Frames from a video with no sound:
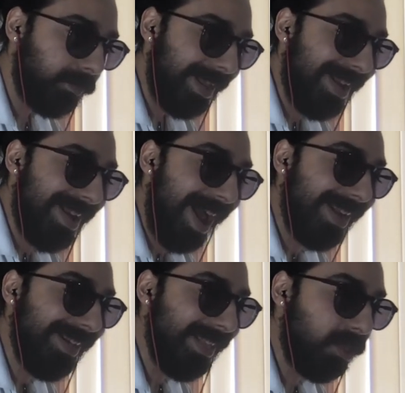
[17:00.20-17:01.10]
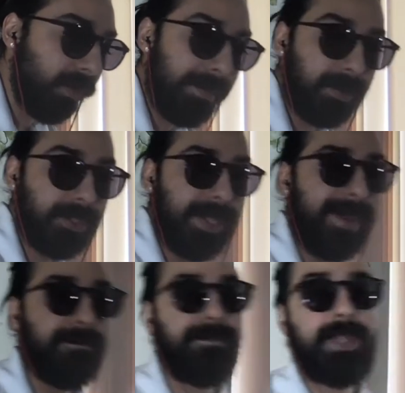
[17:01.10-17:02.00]
93%,
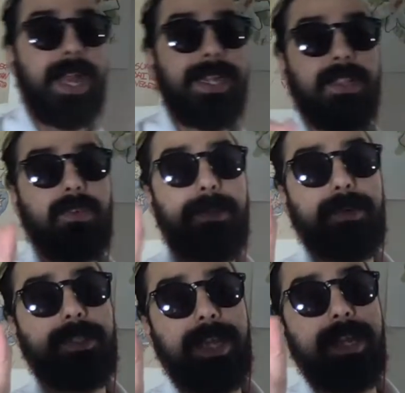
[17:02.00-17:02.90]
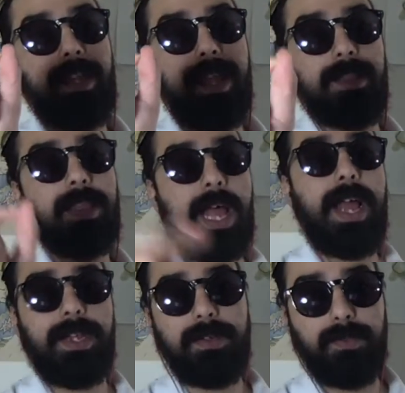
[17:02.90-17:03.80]
93% in
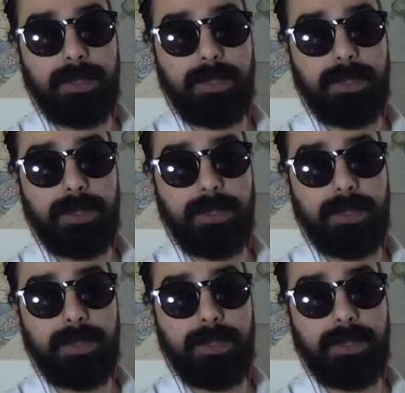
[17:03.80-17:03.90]
line with